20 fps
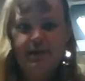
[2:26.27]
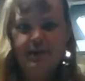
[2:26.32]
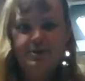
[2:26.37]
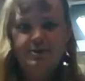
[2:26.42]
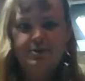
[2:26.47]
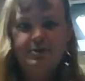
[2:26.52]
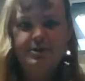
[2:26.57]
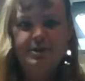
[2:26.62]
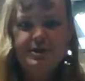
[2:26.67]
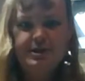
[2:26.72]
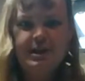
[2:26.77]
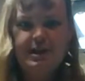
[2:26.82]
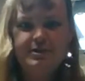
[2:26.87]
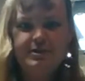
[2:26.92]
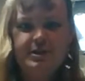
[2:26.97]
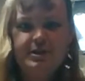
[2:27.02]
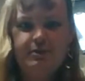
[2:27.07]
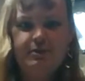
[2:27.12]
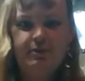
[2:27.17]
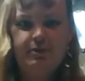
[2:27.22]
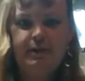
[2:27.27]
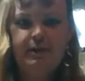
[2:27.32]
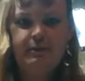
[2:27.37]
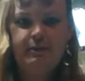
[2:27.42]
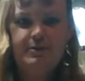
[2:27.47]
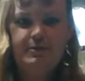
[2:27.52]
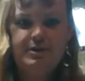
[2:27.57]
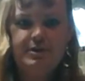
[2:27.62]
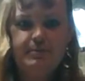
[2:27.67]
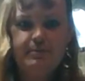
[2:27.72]
So this is how it's going to look like
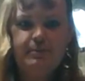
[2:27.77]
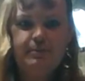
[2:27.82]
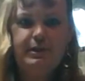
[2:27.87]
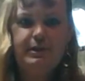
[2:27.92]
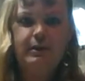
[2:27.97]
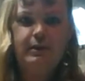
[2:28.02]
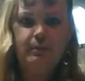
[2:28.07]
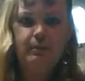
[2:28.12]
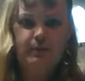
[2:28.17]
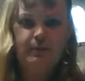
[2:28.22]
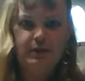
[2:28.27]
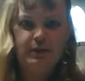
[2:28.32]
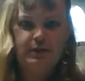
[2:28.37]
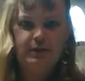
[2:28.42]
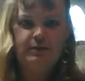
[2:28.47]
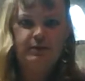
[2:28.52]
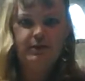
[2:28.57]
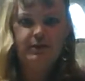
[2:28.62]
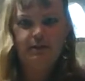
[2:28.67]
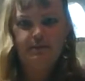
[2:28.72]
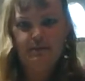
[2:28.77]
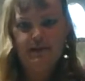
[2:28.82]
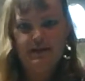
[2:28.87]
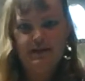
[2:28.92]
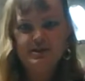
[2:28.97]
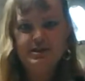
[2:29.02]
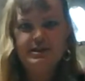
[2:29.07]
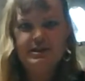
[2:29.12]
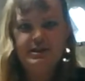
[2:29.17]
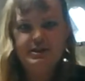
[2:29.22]
when it's complete. Now
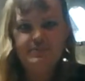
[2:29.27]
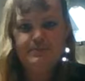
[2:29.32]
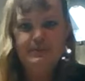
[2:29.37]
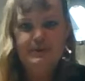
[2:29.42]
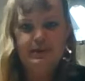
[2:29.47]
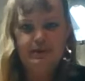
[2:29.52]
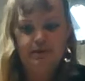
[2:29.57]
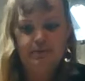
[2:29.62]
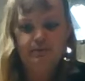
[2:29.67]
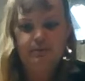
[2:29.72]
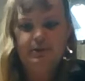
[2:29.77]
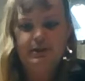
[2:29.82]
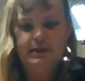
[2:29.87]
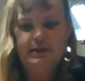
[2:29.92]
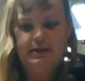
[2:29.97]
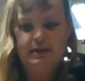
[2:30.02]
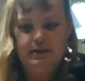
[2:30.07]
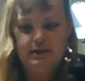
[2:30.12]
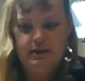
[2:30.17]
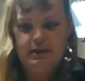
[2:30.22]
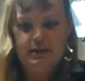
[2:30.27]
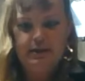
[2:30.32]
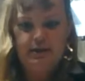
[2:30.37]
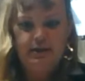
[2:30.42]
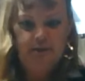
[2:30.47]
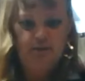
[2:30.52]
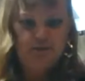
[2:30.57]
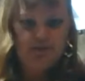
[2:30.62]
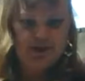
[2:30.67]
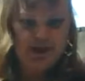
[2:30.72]
imagine this being complete
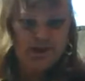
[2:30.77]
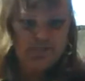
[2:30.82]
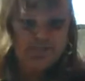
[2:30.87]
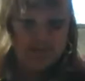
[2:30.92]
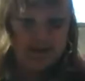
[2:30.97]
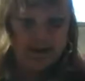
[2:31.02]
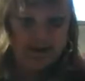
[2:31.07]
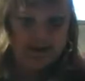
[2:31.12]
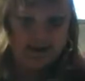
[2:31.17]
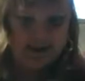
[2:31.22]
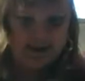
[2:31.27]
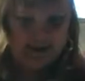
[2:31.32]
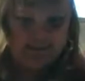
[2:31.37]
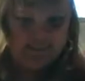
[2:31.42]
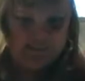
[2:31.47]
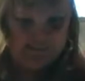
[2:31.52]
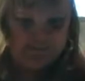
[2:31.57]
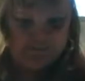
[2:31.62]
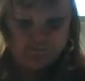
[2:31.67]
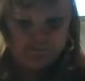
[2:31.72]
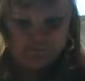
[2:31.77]
with that being on there.